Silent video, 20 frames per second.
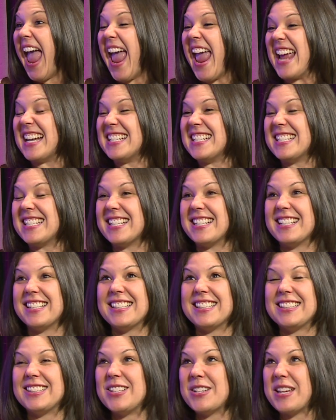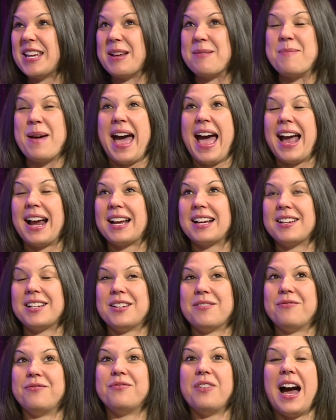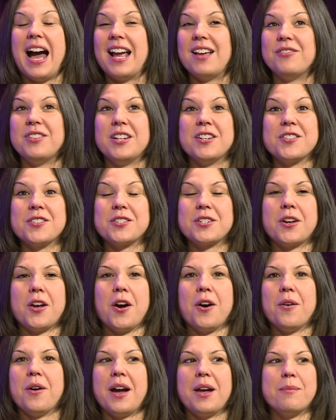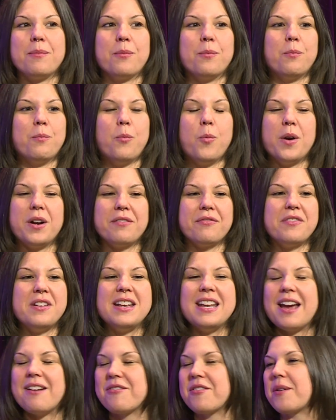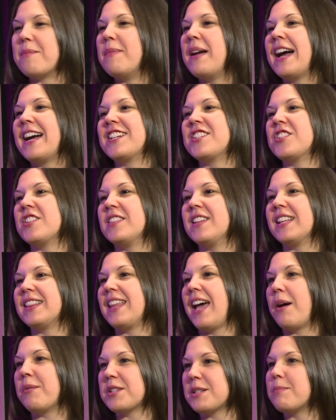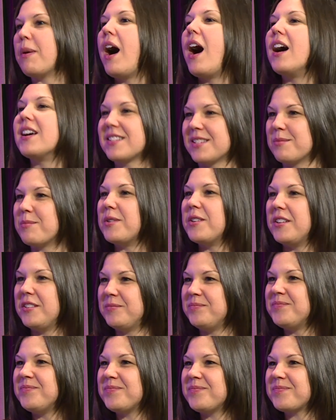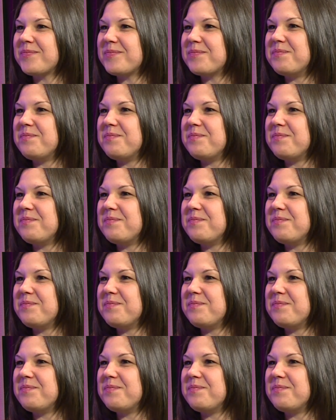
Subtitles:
And looking back 5 years ago, I would have never imagined that that was possible.